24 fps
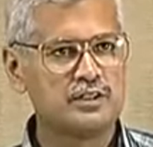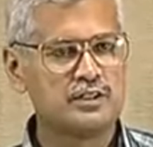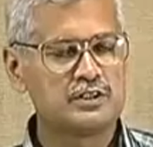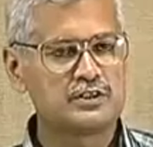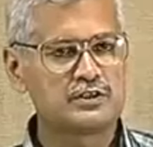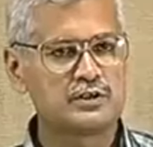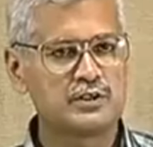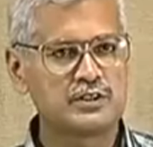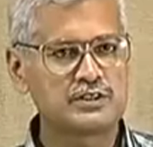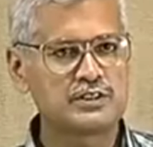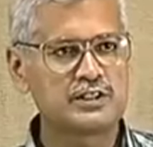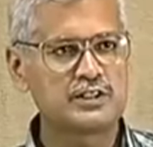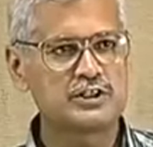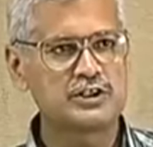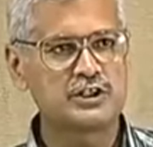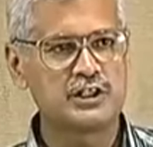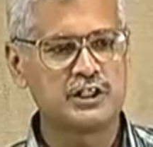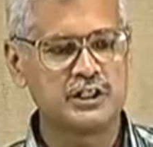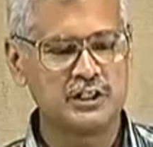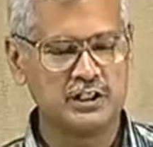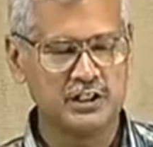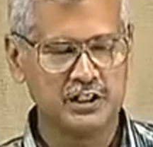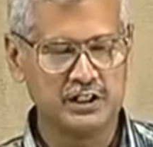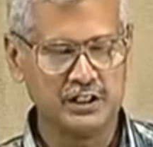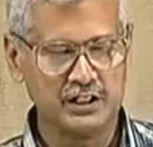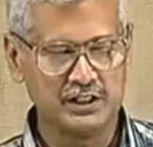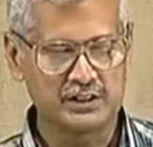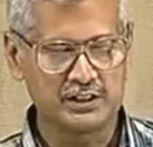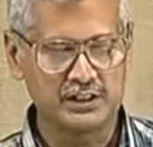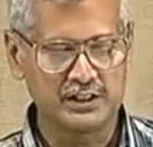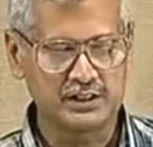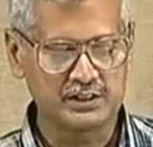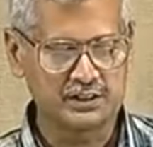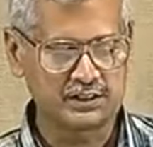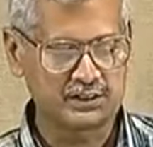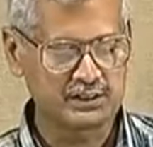So essentially it
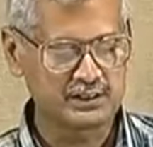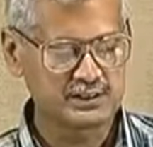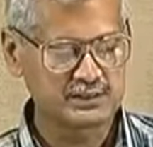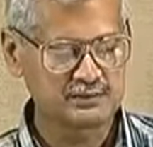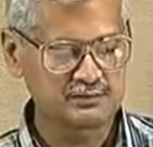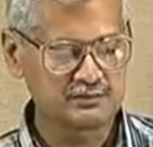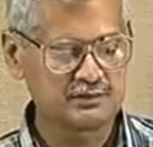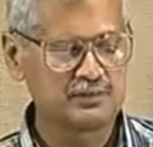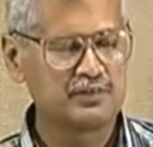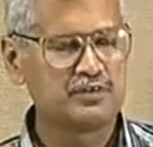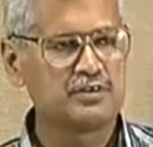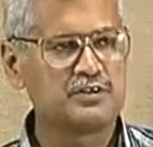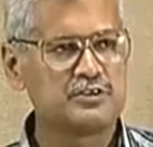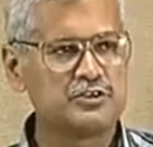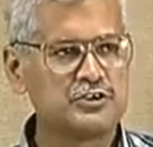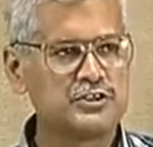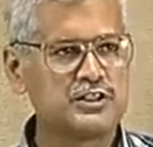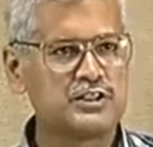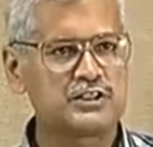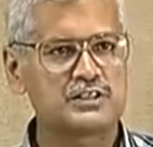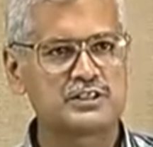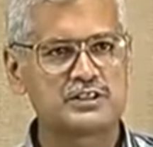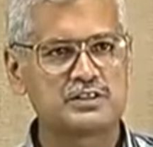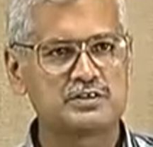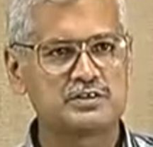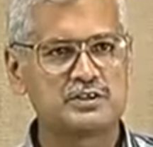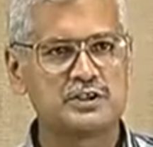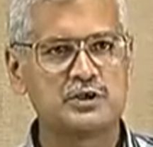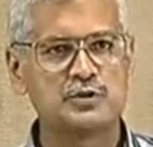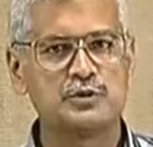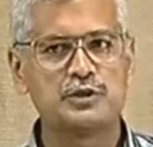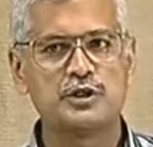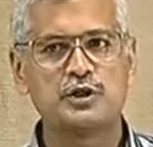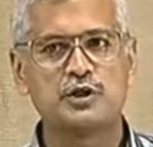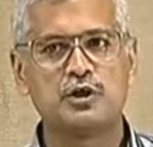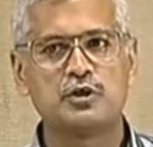is just
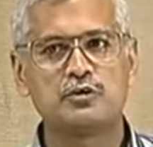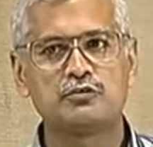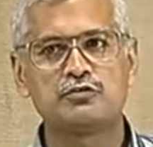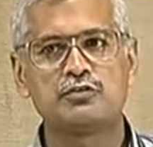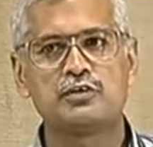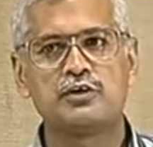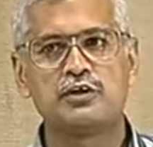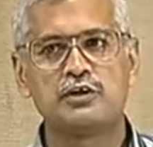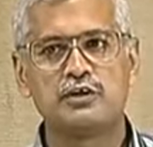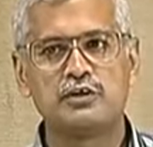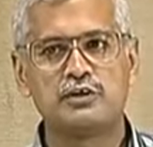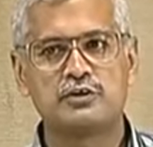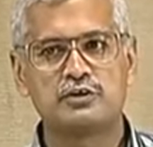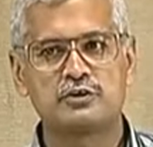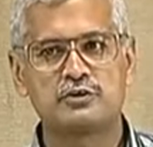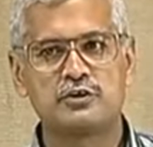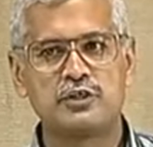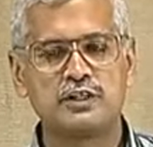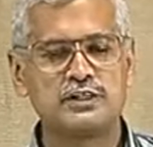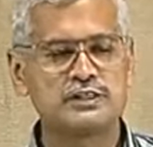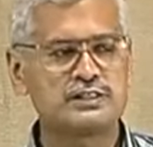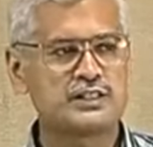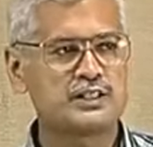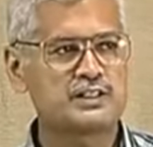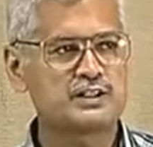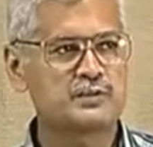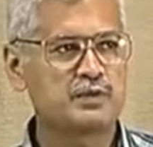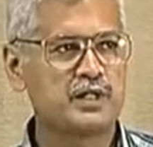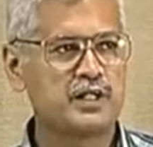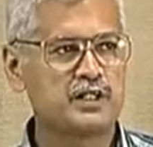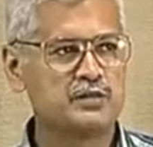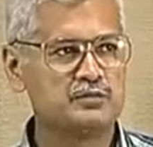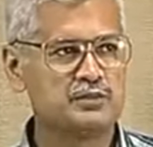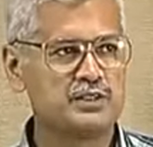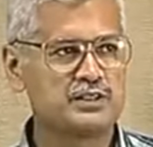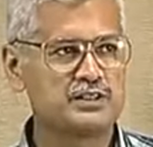tuning of three such
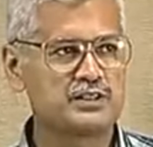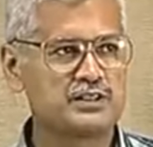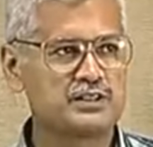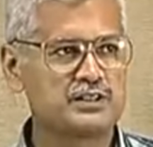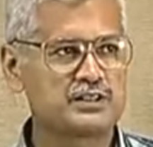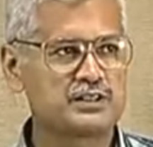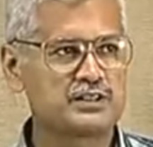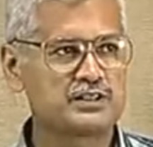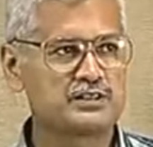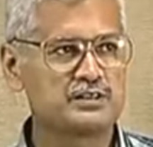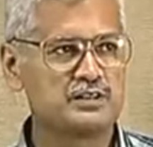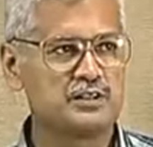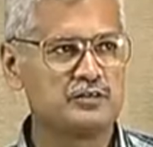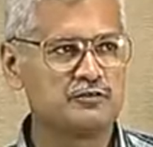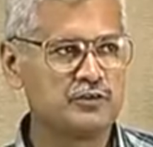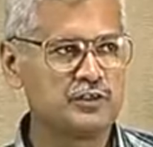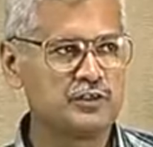parameters. If